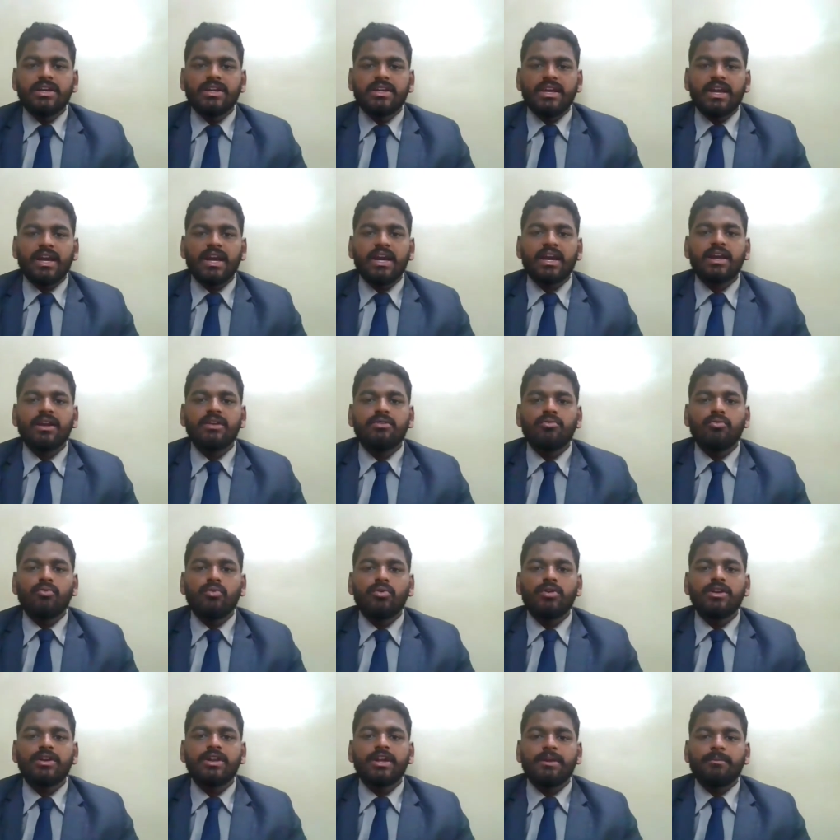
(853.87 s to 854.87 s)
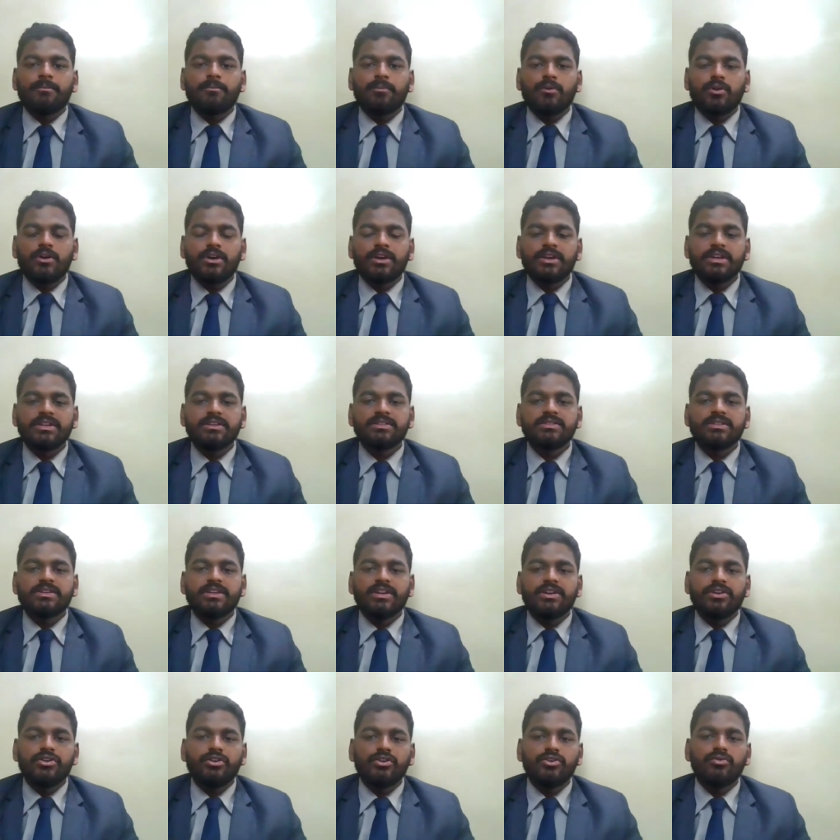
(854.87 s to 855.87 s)
young and old employees
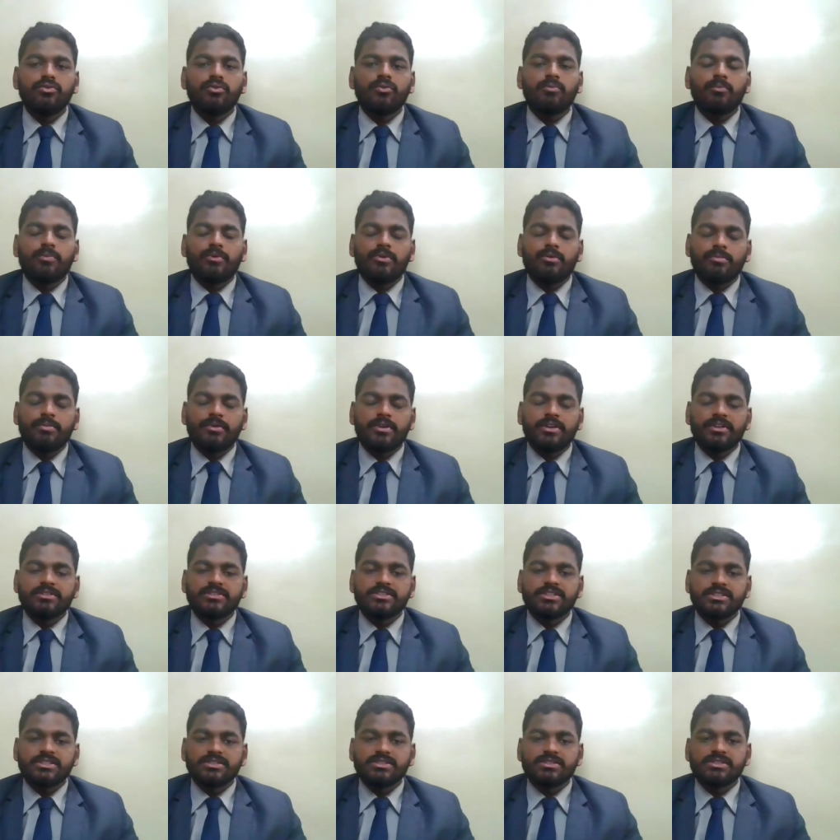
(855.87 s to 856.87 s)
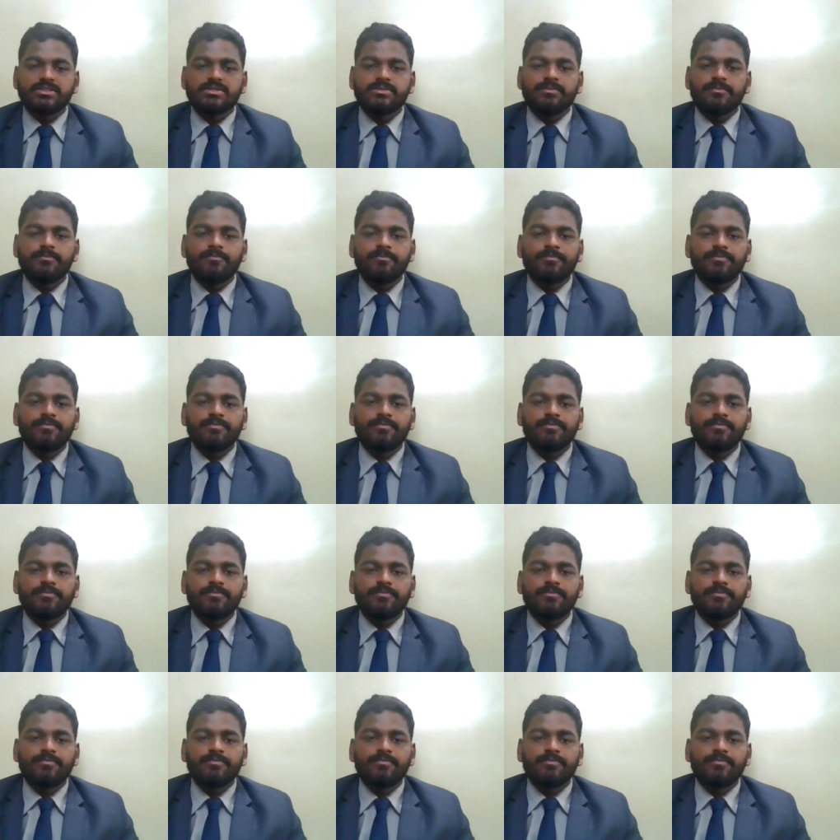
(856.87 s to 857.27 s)
in due proportions.